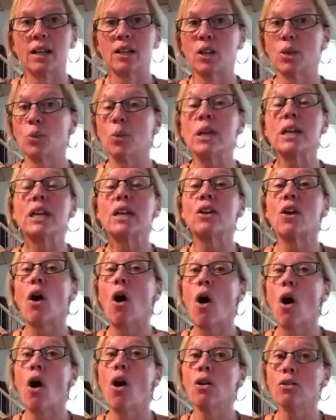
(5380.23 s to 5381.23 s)
I know we can
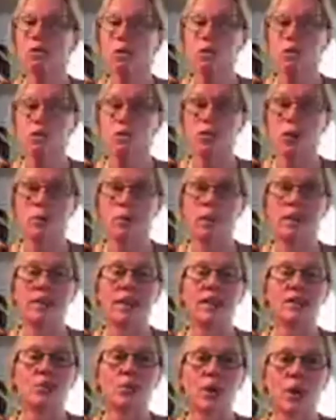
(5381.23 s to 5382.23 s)
all learn from it,
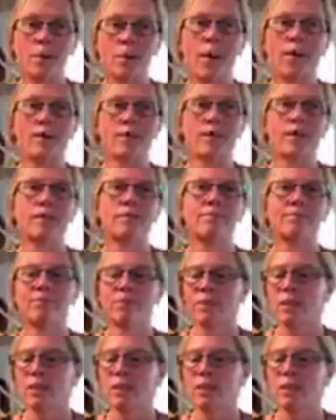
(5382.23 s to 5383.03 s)
and that's what I'm asking.